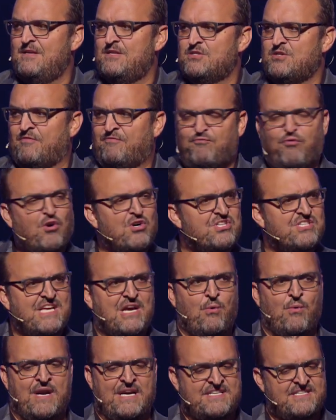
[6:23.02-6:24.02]
So, first thing
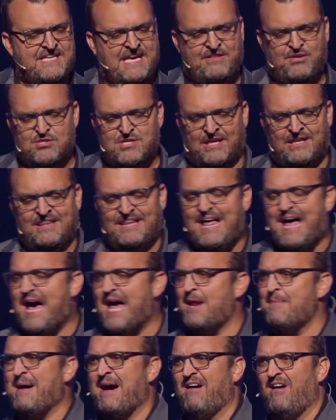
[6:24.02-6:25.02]
I want to say, there's a
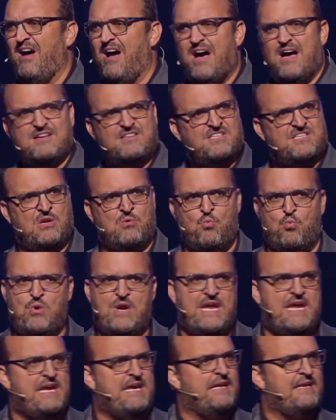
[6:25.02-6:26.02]
lot about us and
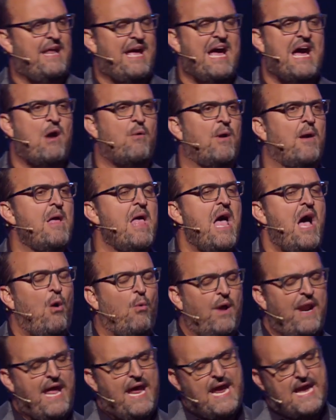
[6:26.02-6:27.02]
we and our. I
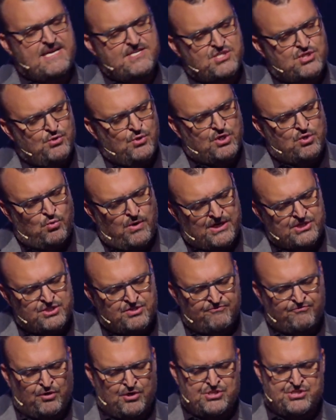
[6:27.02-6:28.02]
want to ask you a
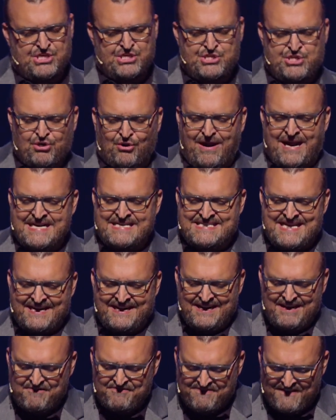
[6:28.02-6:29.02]
question first. Is your
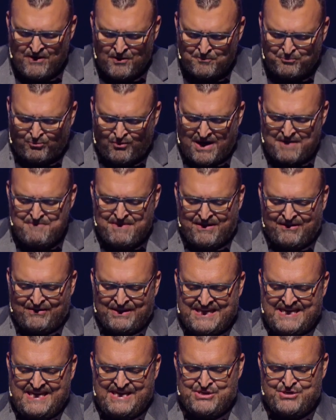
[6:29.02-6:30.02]
identity found
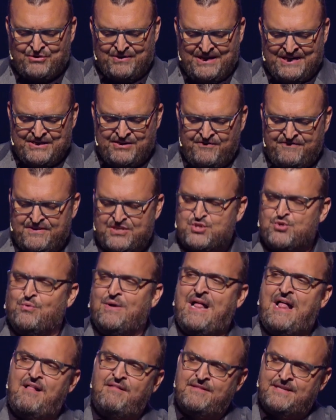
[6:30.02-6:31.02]
primarily in your
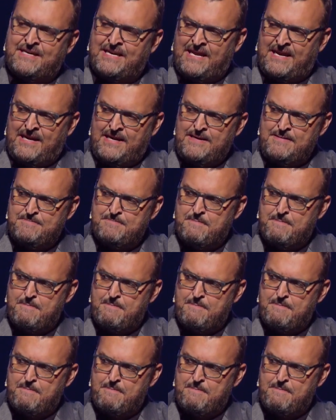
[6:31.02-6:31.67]
individuality?